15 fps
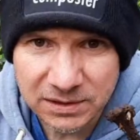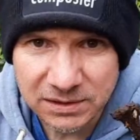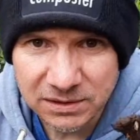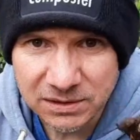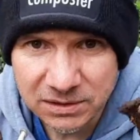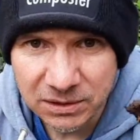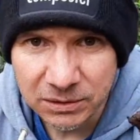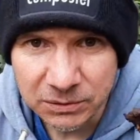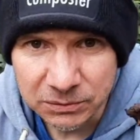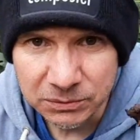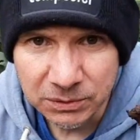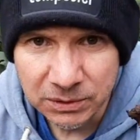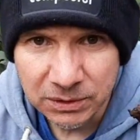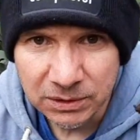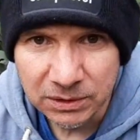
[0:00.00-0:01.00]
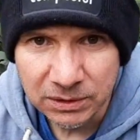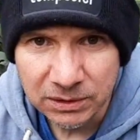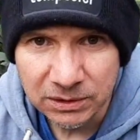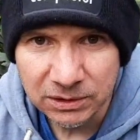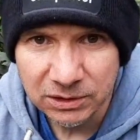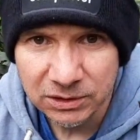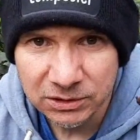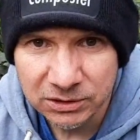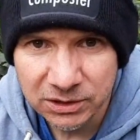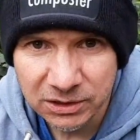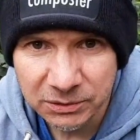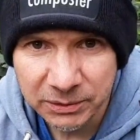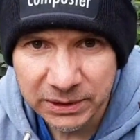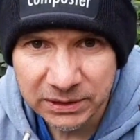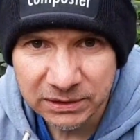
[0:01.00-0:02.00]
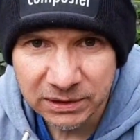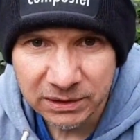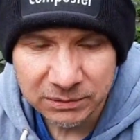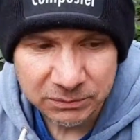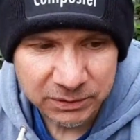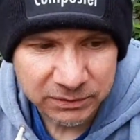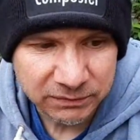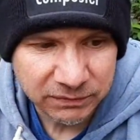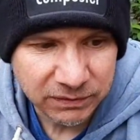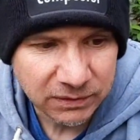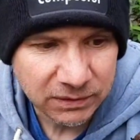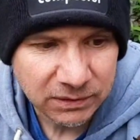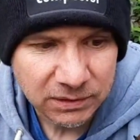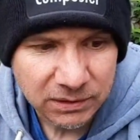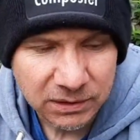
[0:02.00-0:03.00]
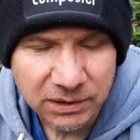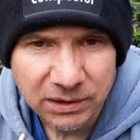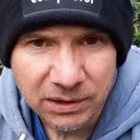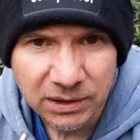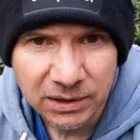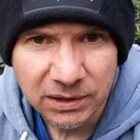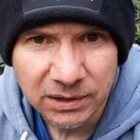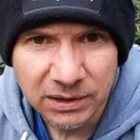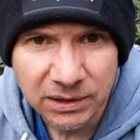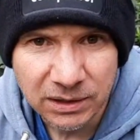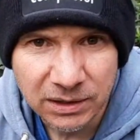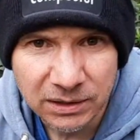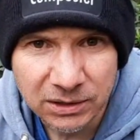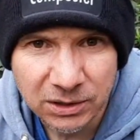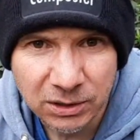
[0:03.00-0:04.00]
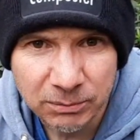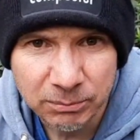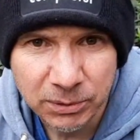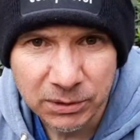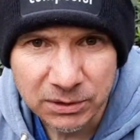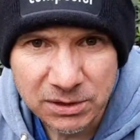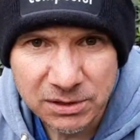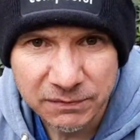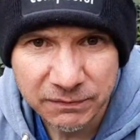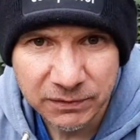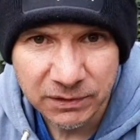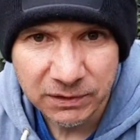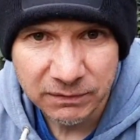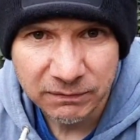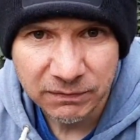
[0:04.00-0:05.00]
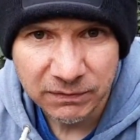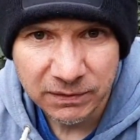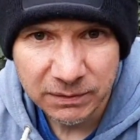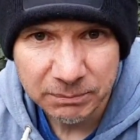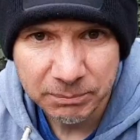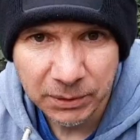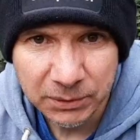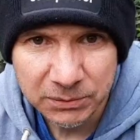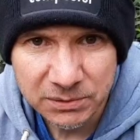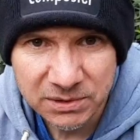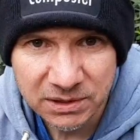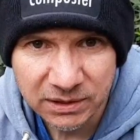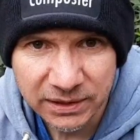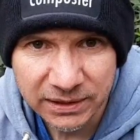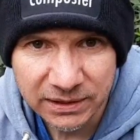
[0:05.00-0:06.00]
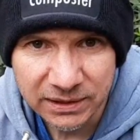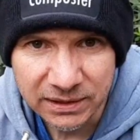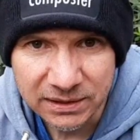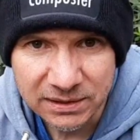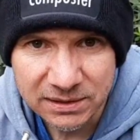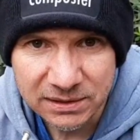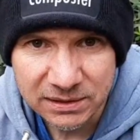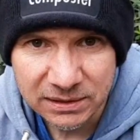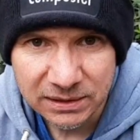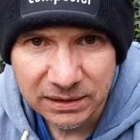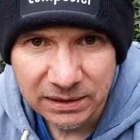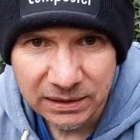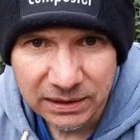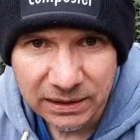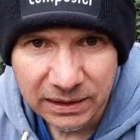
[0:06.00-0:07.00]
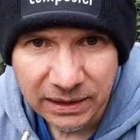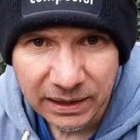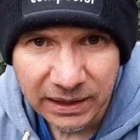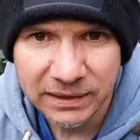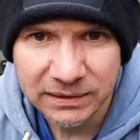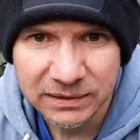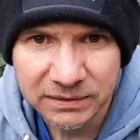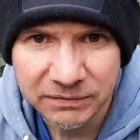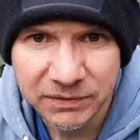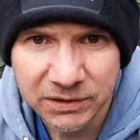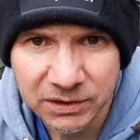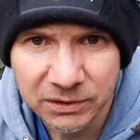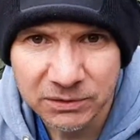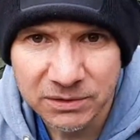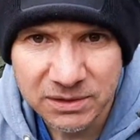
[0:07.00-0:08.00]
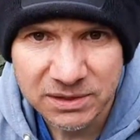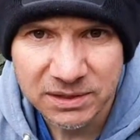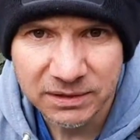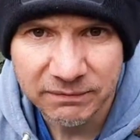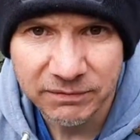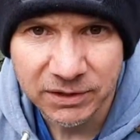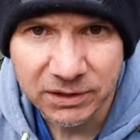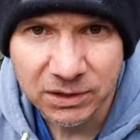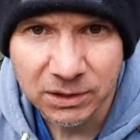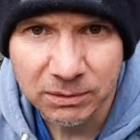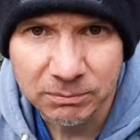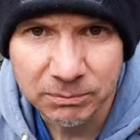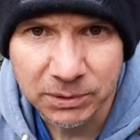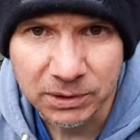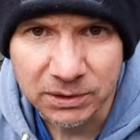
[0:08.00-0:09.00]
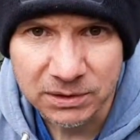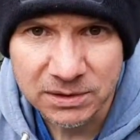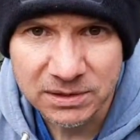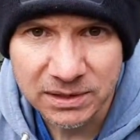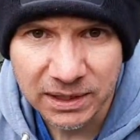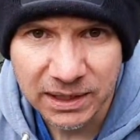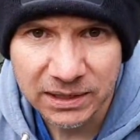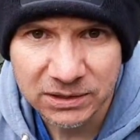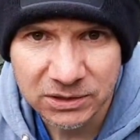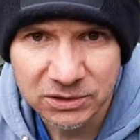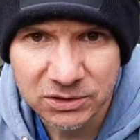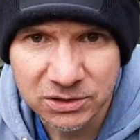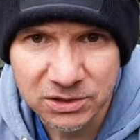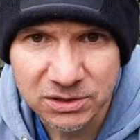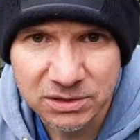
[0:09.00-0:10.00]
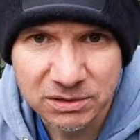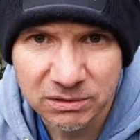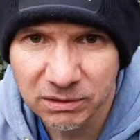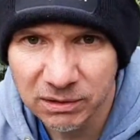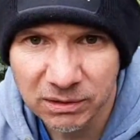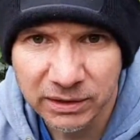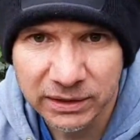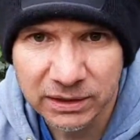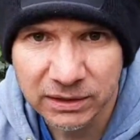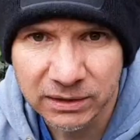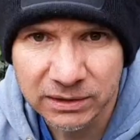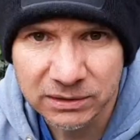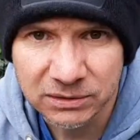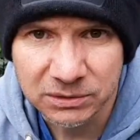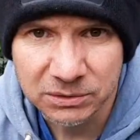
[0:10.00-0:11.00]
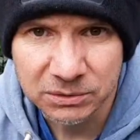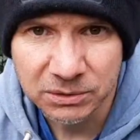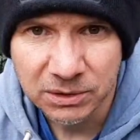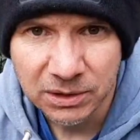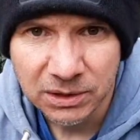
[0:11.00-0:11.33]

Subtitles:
So you're going to end up with compost full of bones like this. And if you don't sieve your compost, and you just, like I do,